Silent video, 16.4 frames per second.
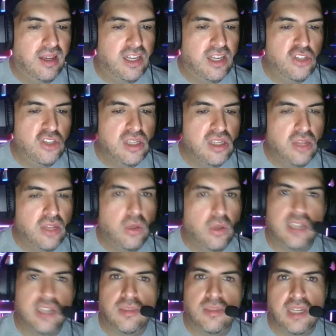Here's another
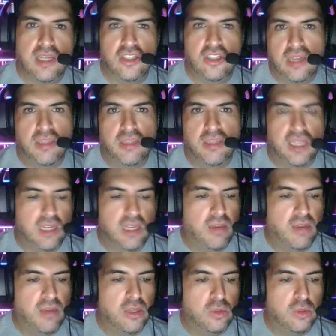explanation I've been thinking
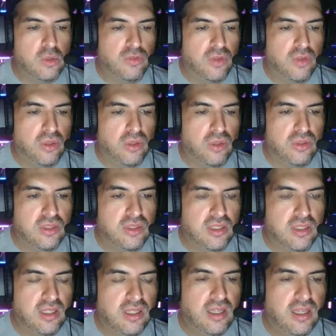about UFOs.